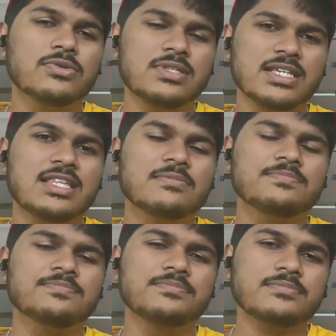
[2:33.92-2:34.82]
to see them
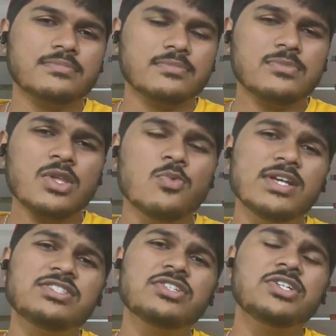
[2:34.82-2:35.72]

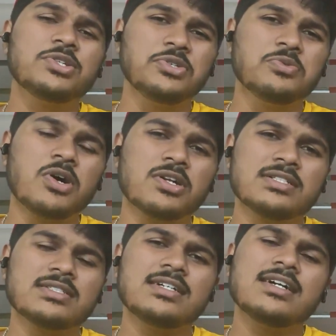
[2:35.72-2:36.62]
venture into new
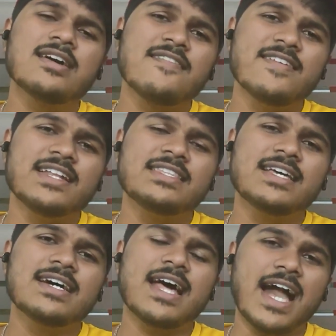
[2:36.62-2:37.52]
waters wherein
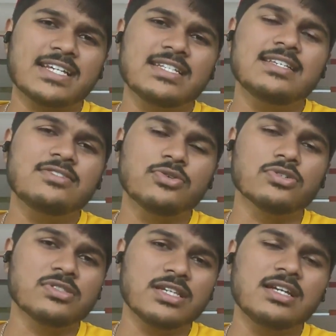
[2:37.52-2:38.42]
they're actually
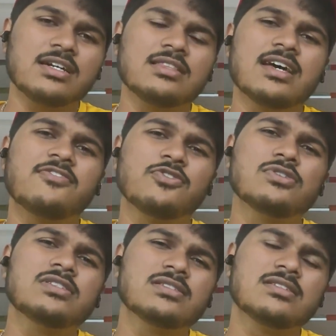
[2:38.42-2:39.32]
sourcing their fuel
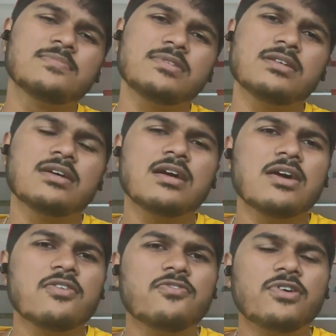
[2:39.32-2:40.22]
systems
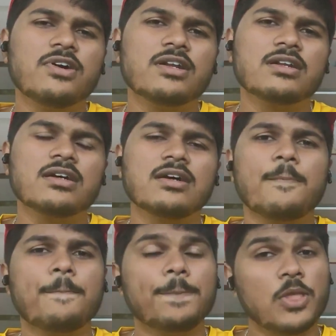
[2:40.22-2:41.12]
for
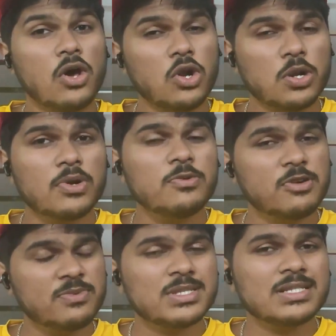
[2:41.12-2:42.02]
non-automotive
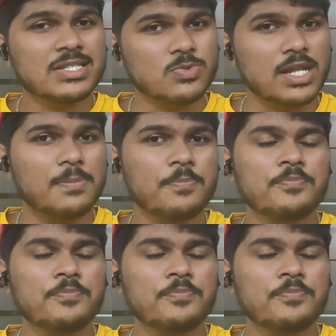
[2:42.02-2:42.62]
purposes as well.